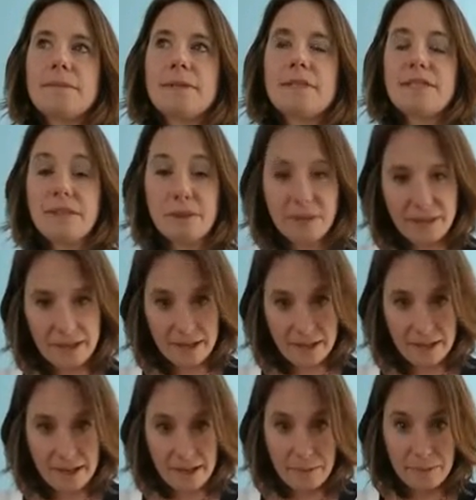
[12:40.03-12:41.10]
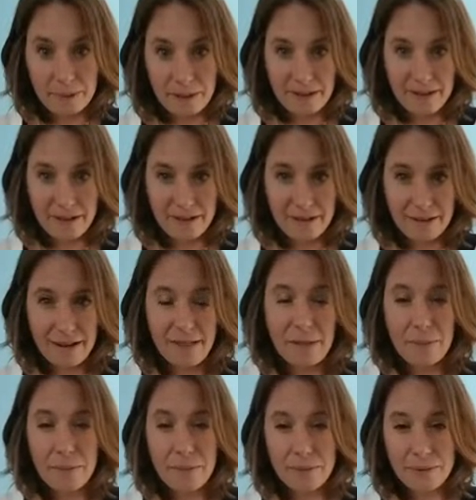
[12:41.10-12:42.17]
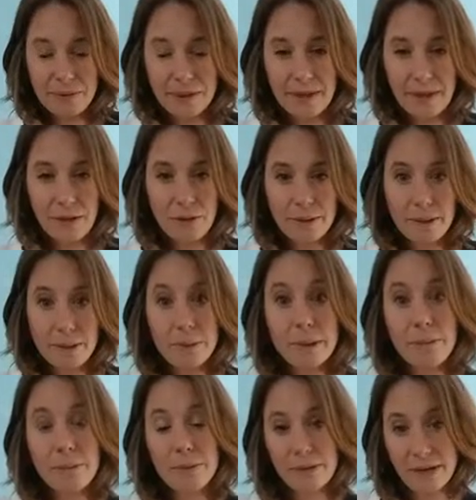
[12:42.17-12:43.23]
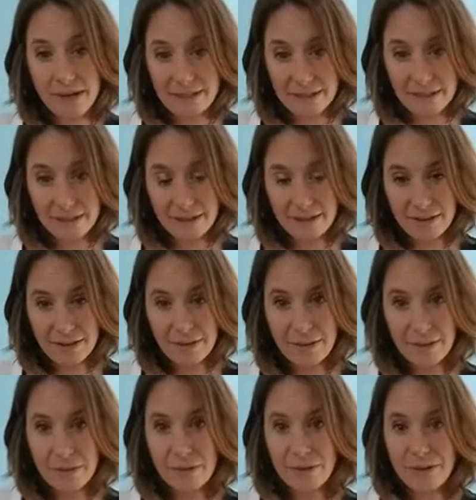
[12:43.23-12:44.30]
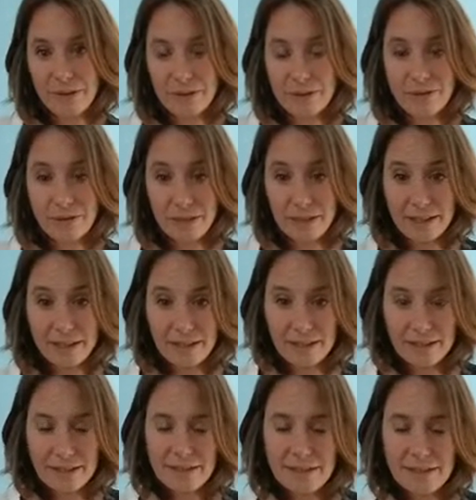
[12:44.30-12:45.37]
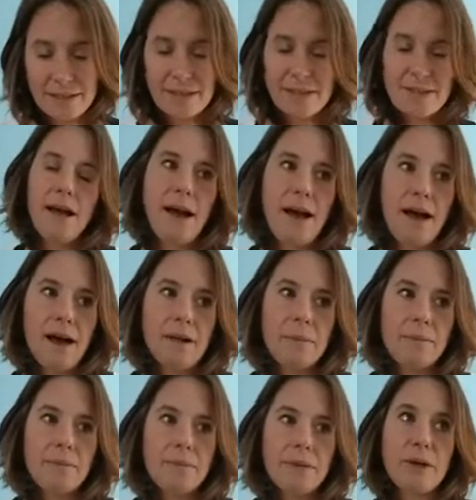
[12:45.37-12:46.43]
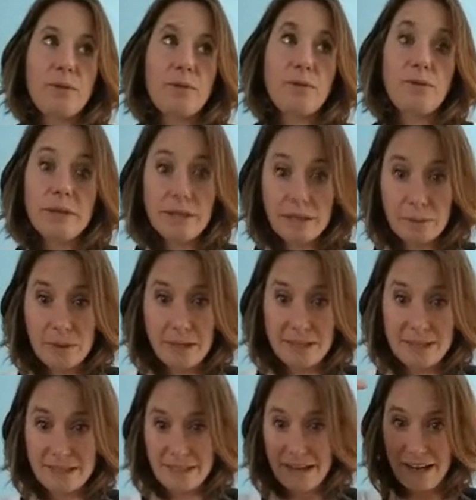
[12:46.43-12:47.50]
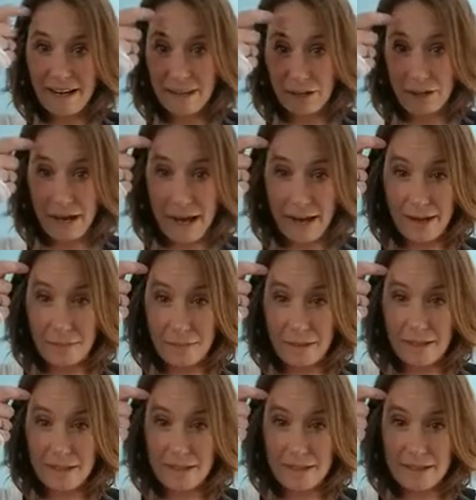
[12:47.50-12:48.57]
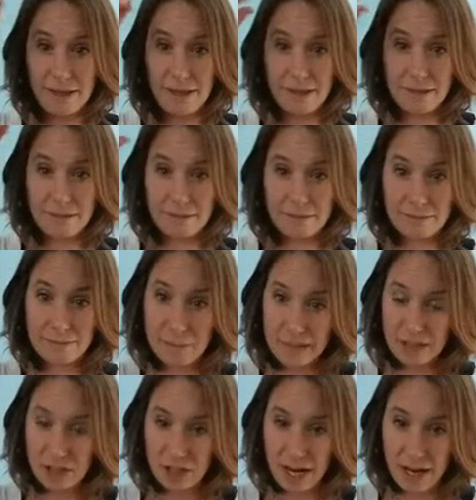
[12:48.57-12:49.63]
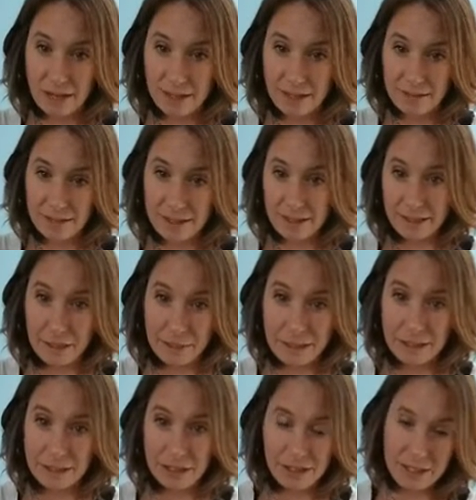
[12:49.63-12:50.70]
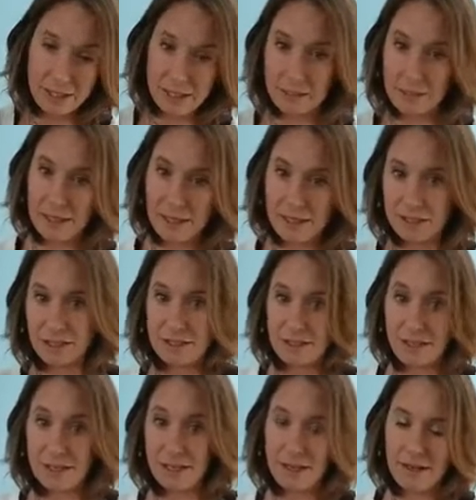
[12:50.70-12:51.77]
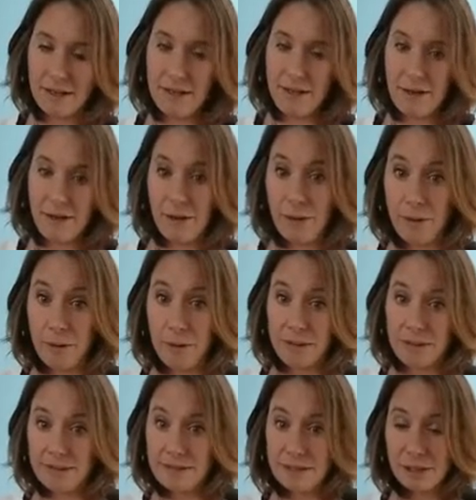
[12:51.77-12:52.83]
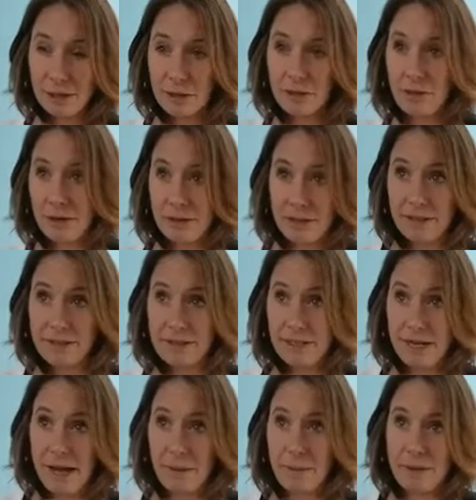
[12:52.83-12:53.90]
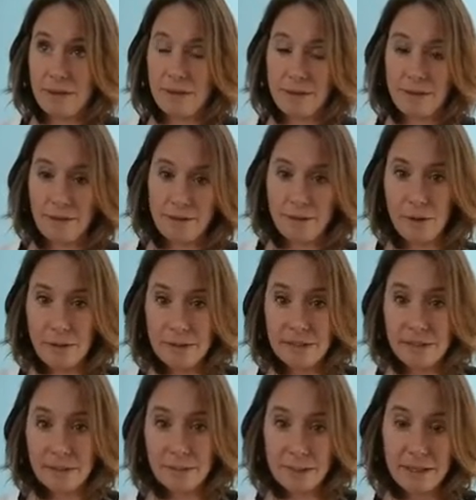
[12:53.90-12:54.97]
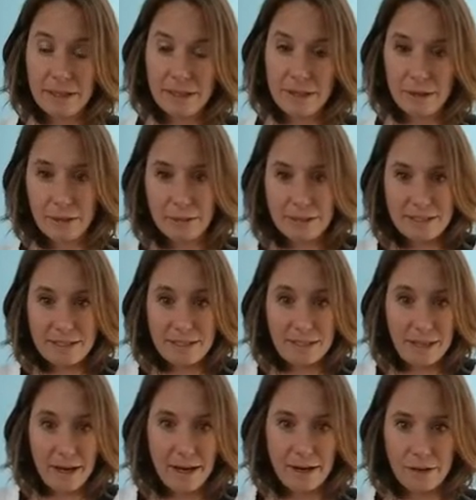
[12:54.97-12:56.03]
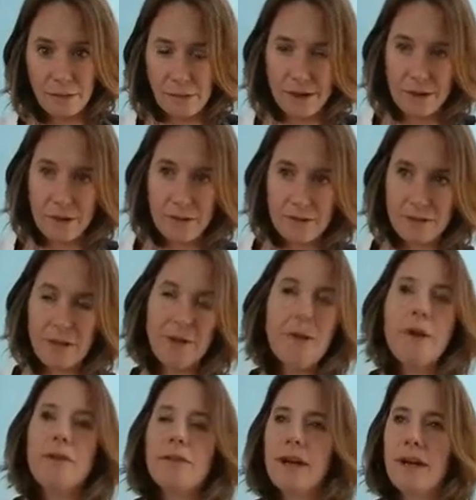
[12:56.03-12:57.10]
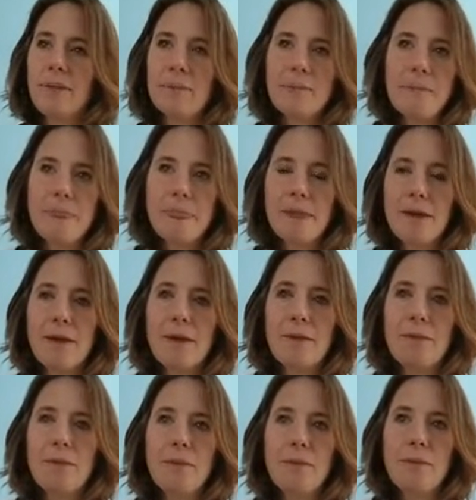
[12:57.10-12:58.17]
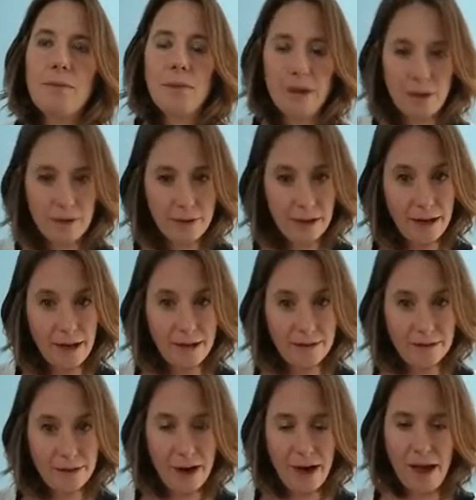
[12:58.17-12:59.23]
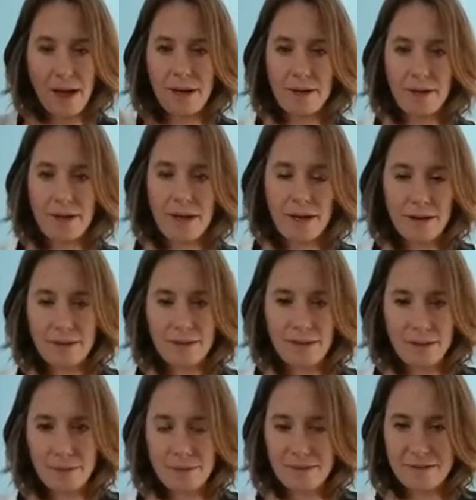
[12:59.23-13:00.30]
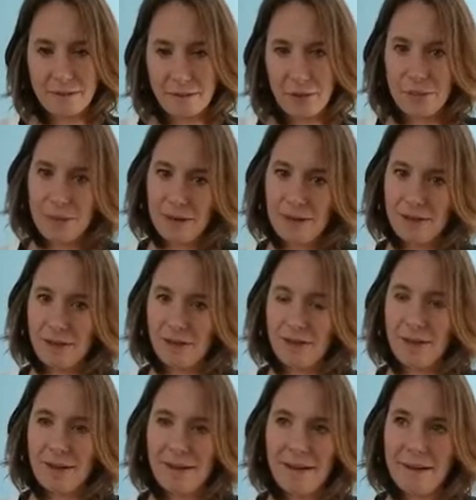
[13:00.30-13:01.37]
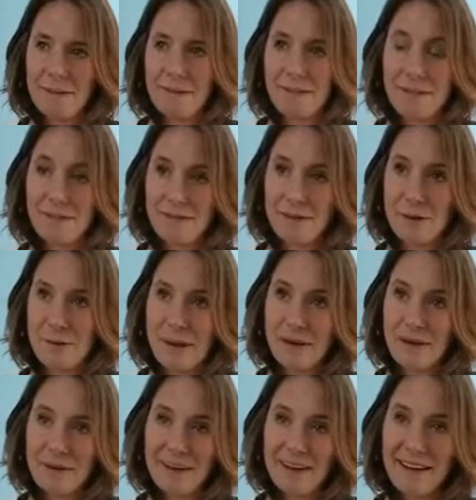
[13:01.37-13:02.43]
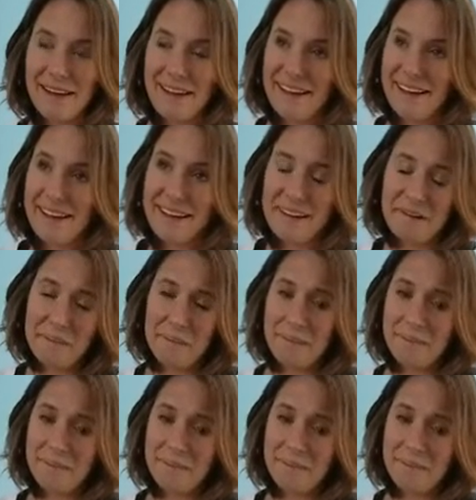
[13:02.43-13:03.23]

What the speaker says: sit with it and let it be there. And the more that you can be present with those feelings, like really present, not in your head, present like mind chatter, itty bitty shitty committee, just like, oh, but this could go wrong and this could happen and nobody's going to be there and nobody's going to care and why are you even, right? When you get out of your head and you get into the present moment and you're like, I'm safe no matter what, like,